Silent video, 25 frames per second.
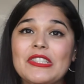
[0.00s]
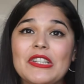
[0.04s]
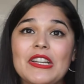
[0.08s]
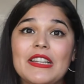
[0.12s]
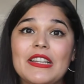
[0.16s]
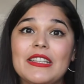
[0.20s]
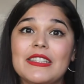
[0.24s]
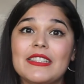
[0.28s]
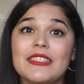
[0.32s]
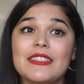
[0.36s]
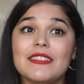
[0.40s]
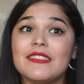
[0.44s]

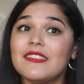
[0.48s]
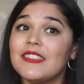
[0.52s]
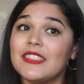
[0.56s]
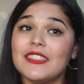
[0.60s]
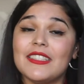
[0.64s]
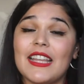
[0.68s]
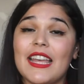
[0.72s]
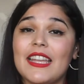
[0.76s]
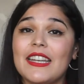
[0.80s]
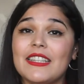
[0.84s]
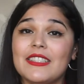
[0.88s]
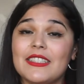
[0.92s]
just
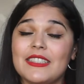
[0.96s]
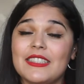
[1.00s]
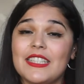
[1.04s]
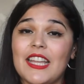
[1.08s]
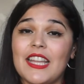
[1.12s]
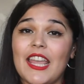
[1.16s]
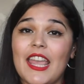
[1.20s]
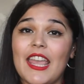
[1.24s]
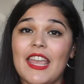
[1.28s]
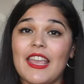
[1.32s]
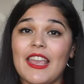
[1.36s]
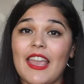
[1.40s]
decided to
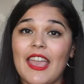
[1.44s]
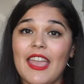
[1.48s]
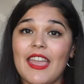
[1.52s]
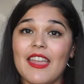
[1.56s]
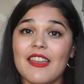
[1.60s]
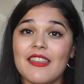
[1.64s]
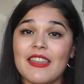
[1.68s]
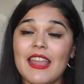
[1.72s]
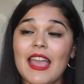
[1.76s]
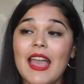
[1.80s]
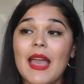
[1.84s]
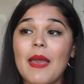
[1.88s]
take
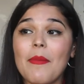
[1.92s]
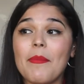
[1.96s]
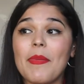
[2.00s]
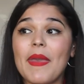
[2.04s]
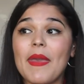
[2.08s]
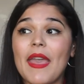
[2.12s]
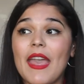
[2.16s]
a nap,